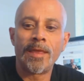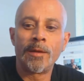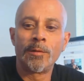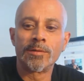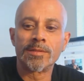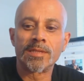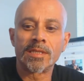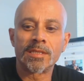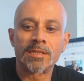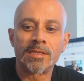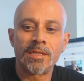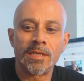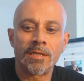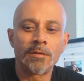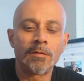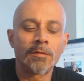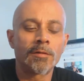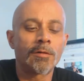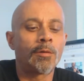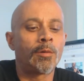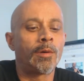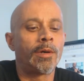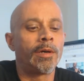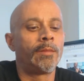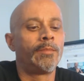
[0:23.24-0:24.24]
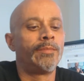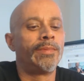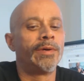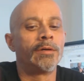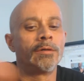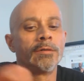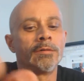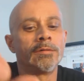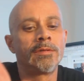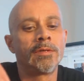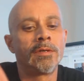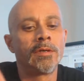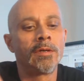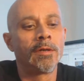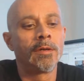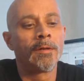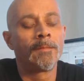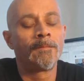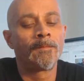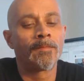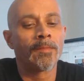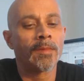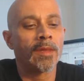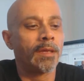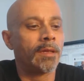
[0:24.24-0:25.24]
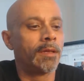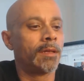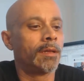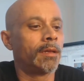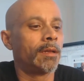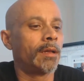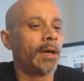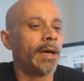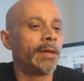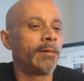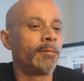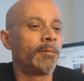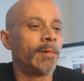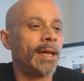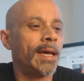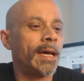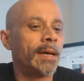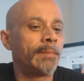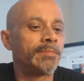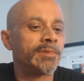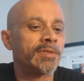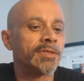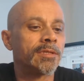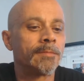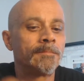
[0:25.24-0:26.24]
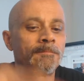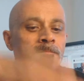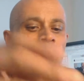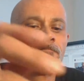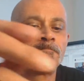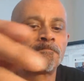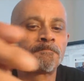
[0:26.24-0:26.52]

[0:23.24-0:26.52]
it was a single coil build, 9 wraps,